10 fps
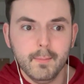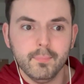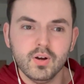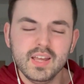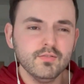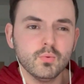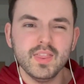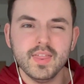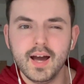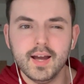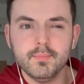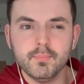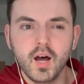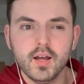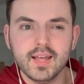but even with that in
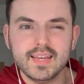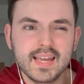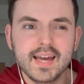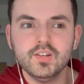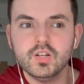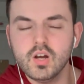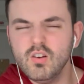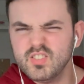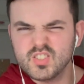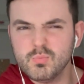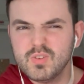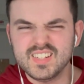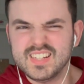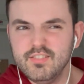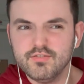mind, like, yeah, you can go for something
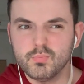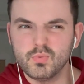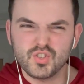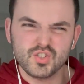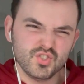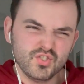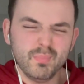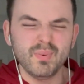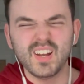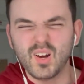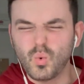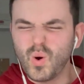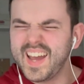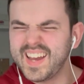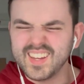different, but stripping
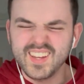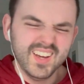away